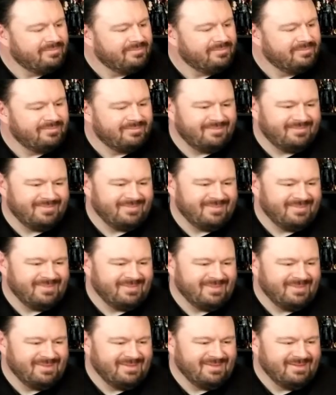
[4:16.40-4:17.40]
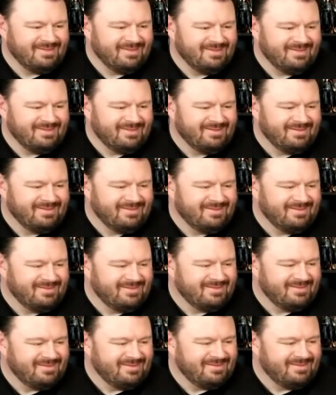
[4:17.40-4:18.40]

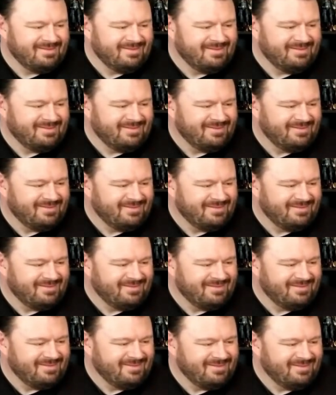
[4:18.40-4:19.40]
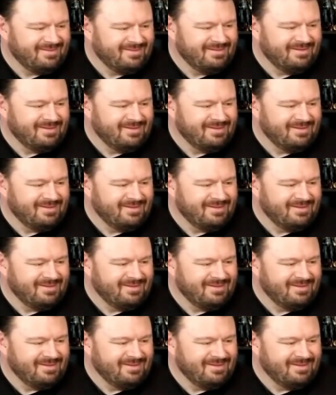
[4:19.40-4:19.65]
[no speech]